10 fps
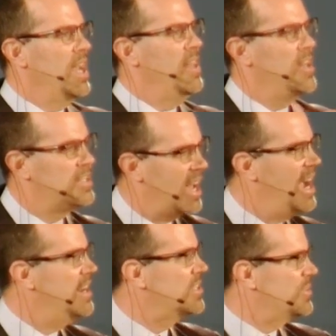And then
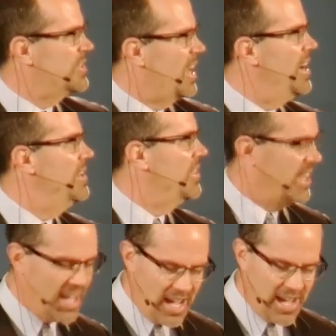Titus was kind of
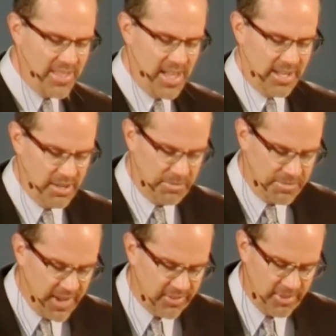the guy that could
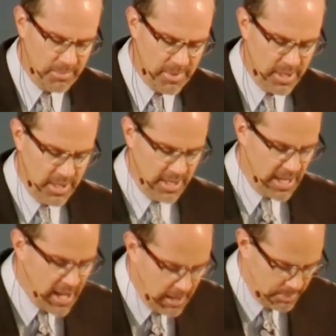fix them
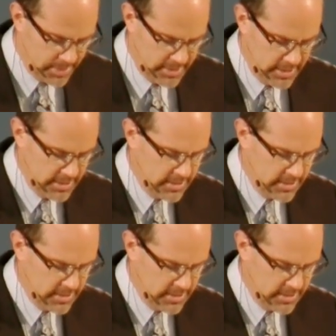up.